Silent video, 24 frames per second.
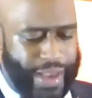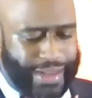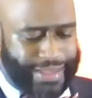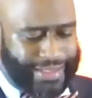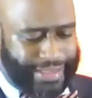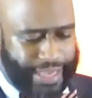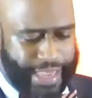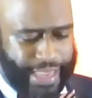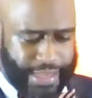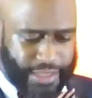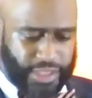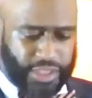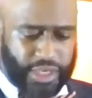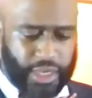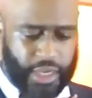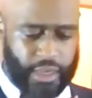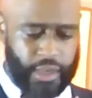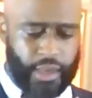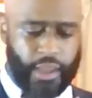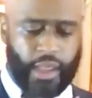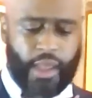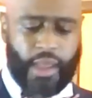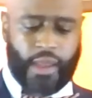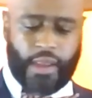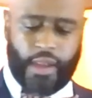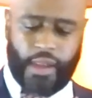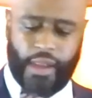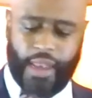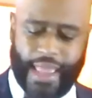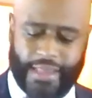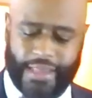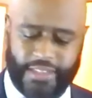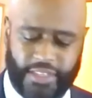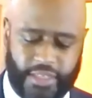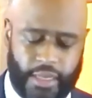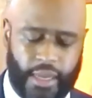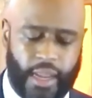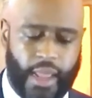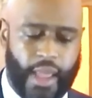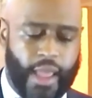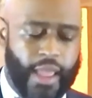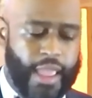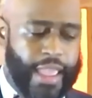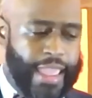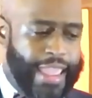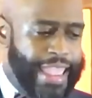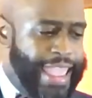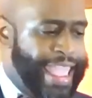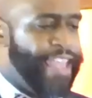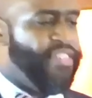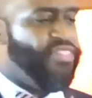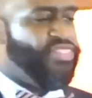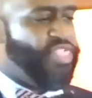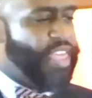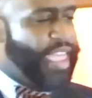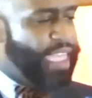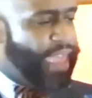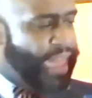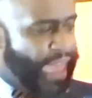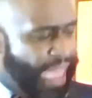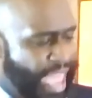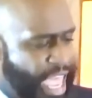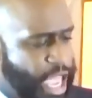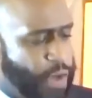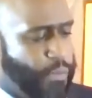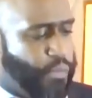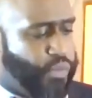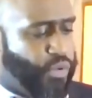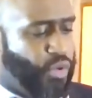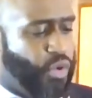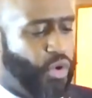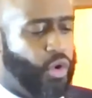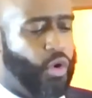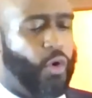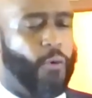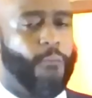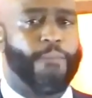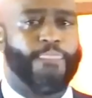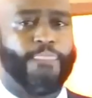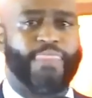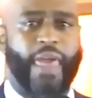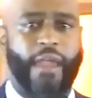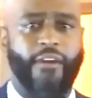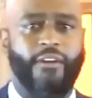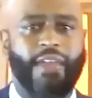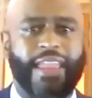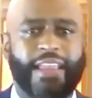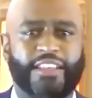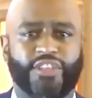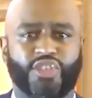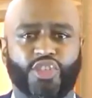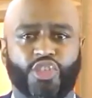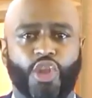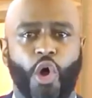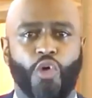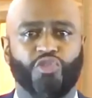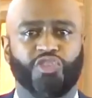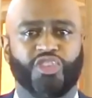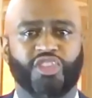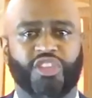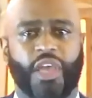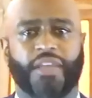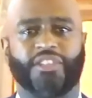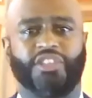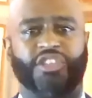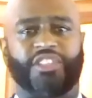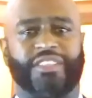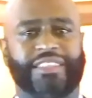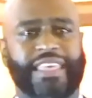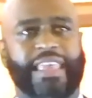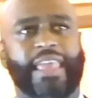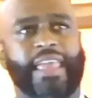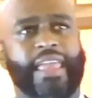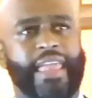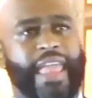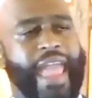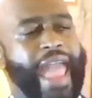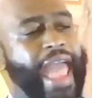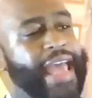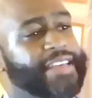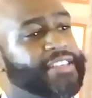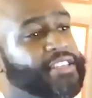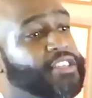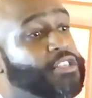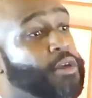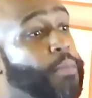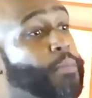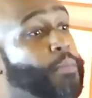you this quick teaching lesson. In the Hebrew, there is no such thing